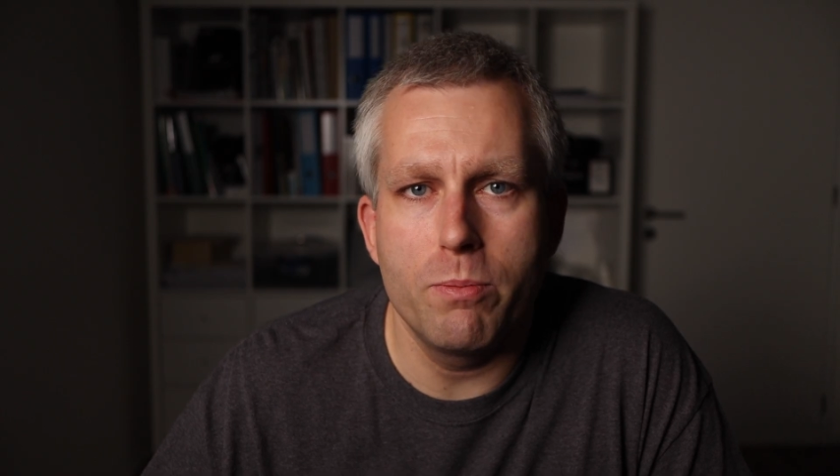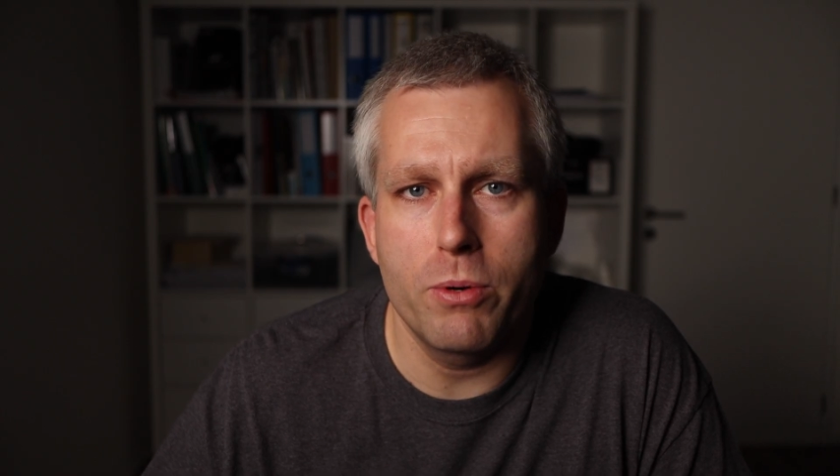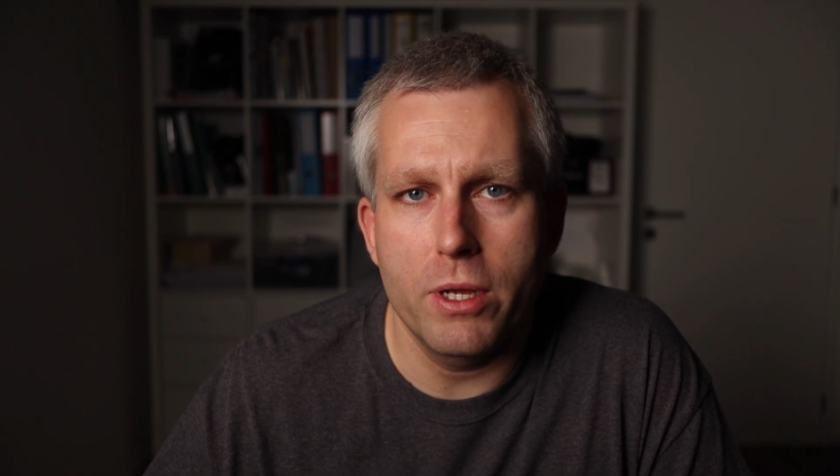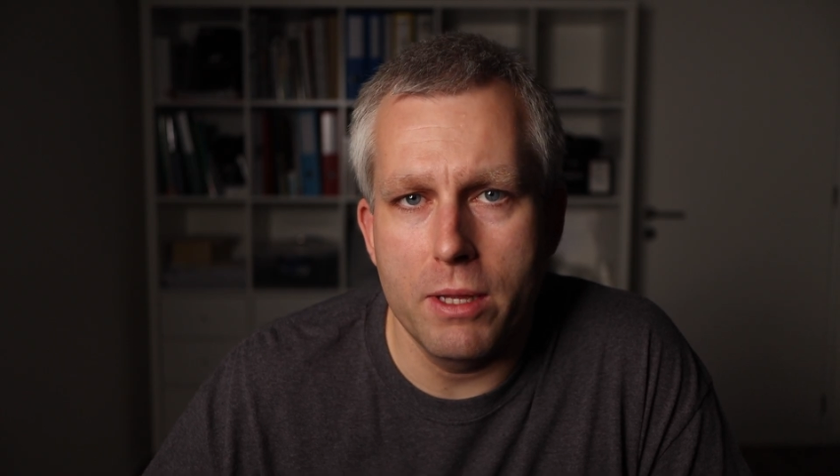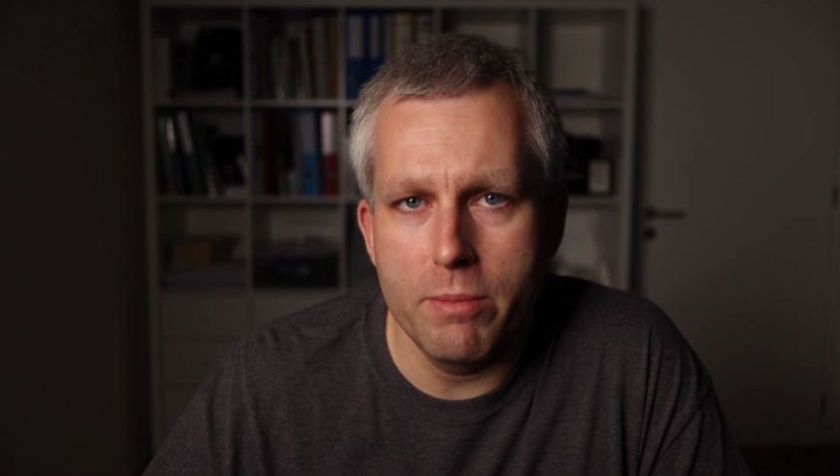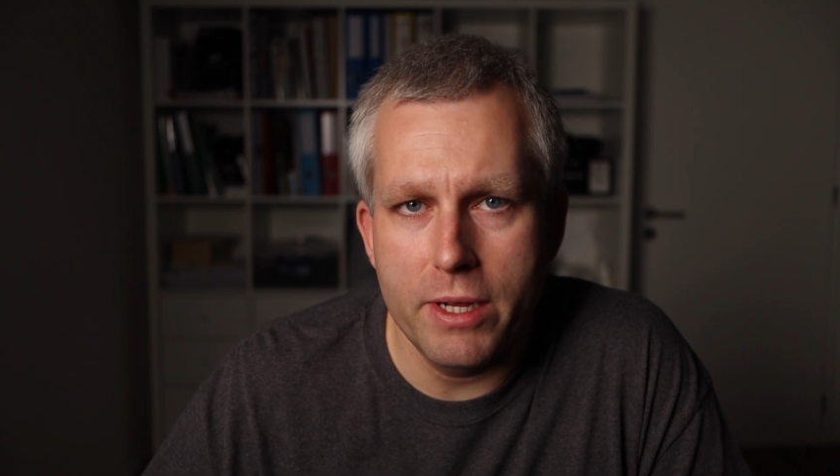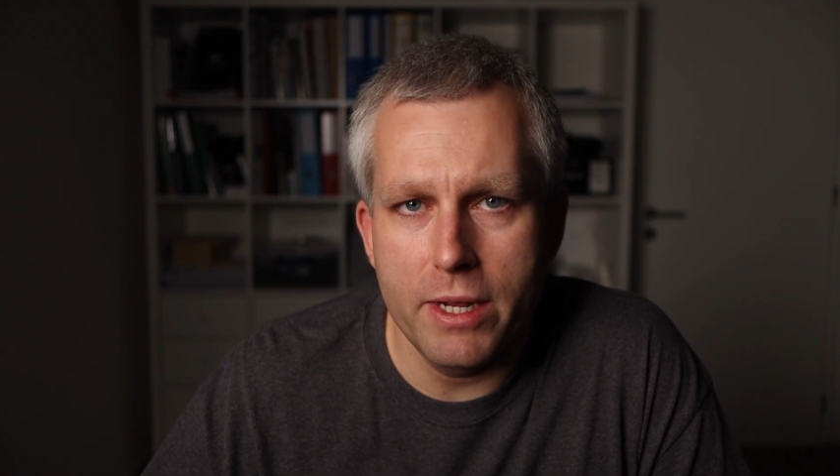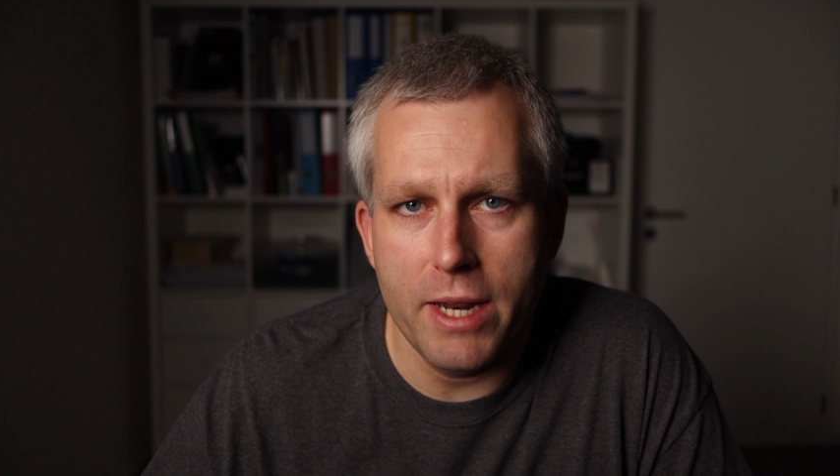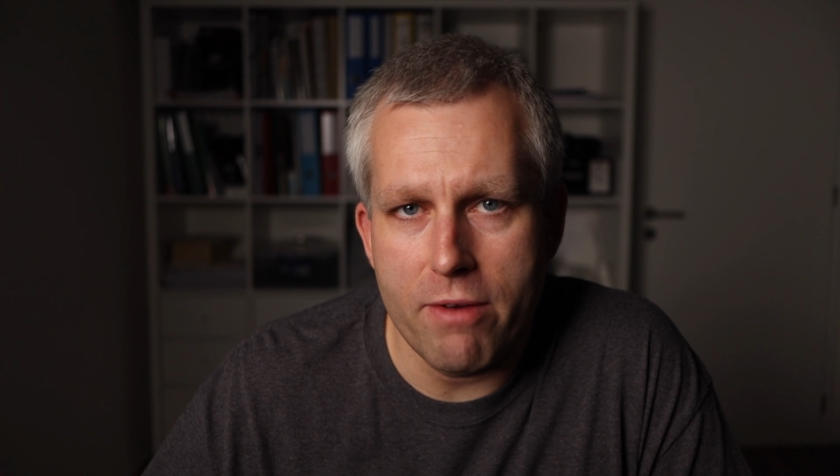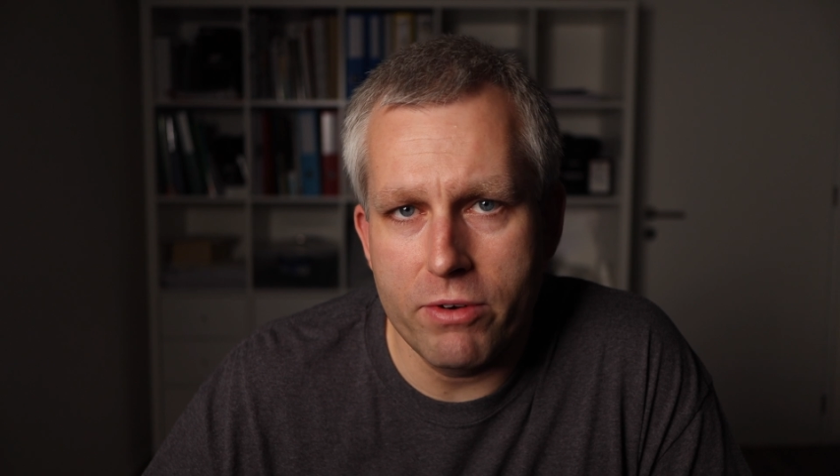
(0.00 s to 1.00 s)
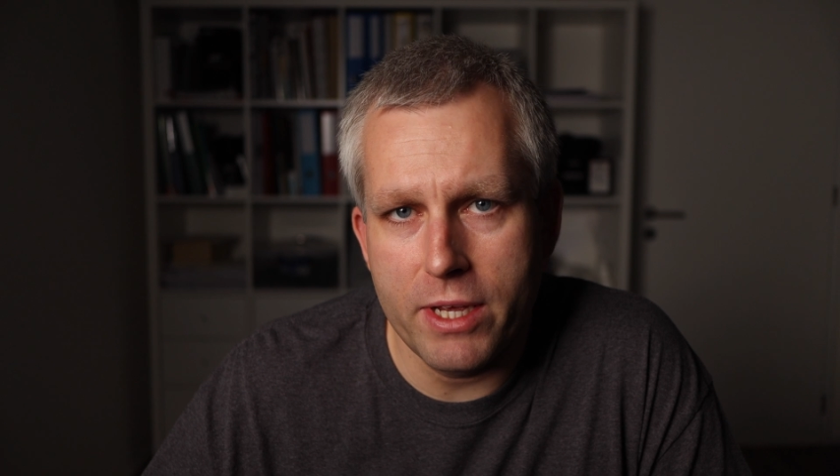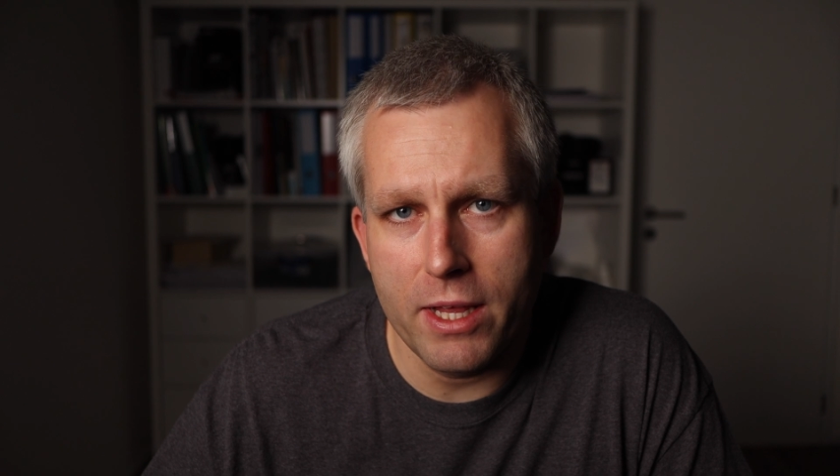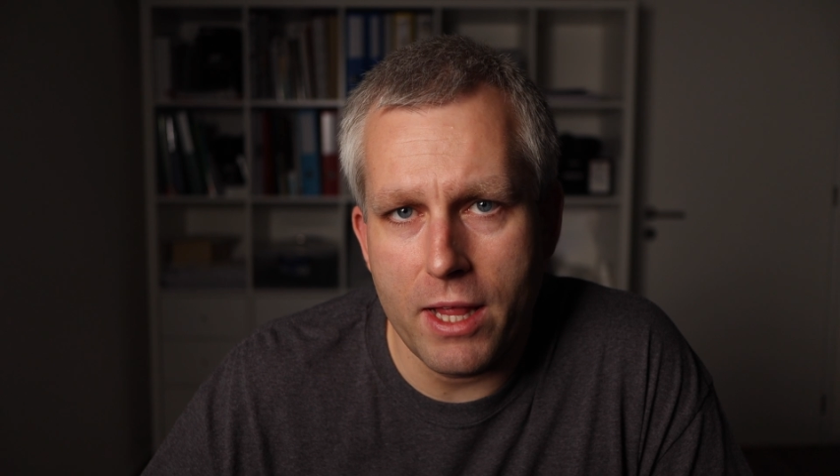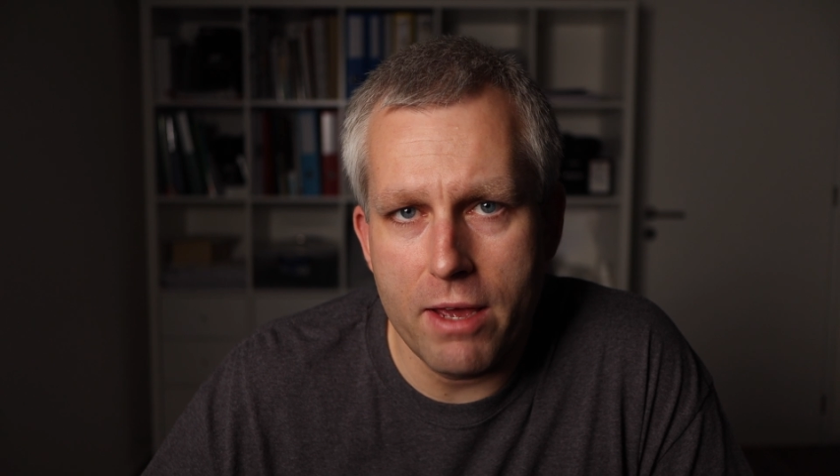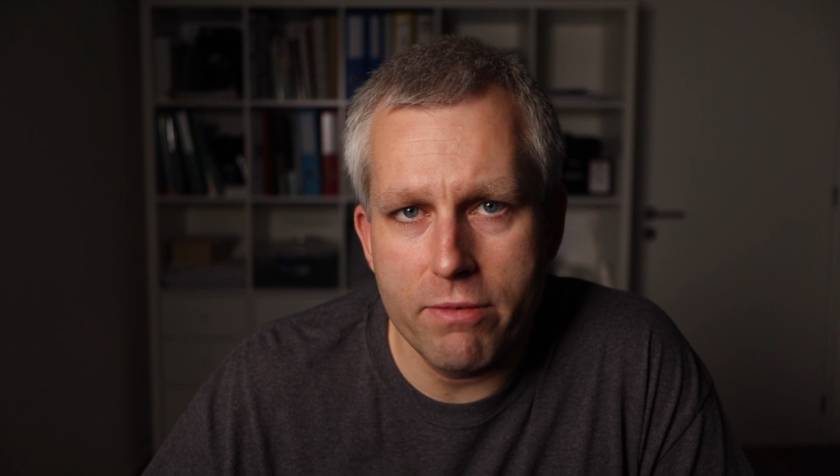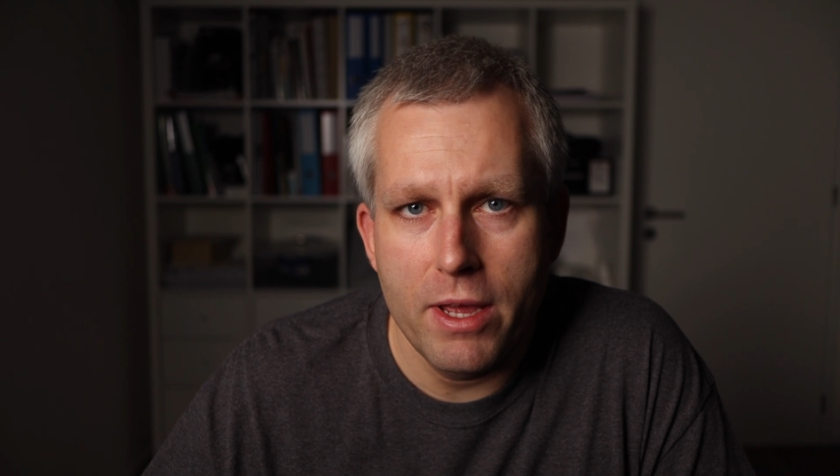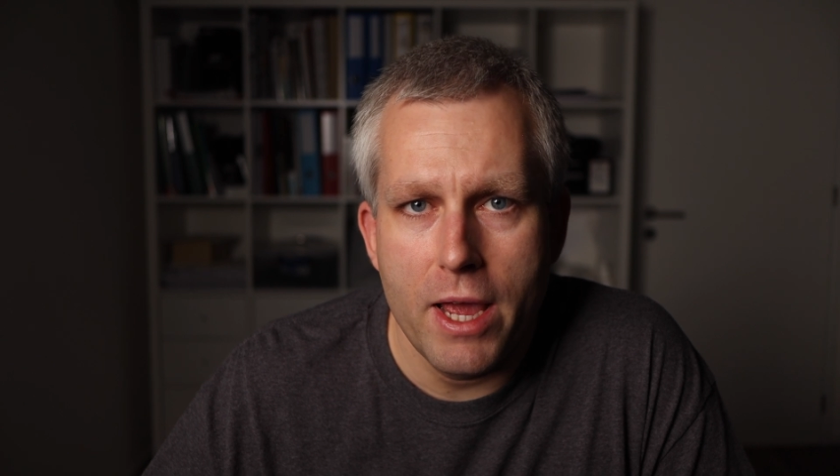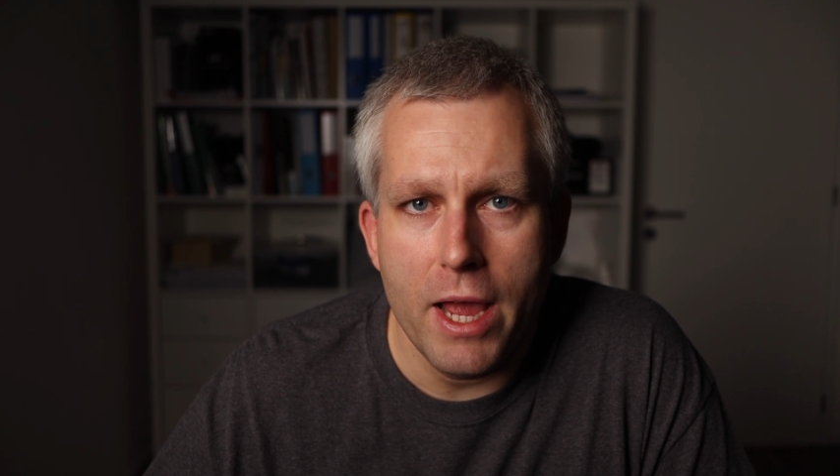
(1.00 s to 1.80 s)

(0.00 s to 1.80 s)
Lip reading: pretty limited in everyday life,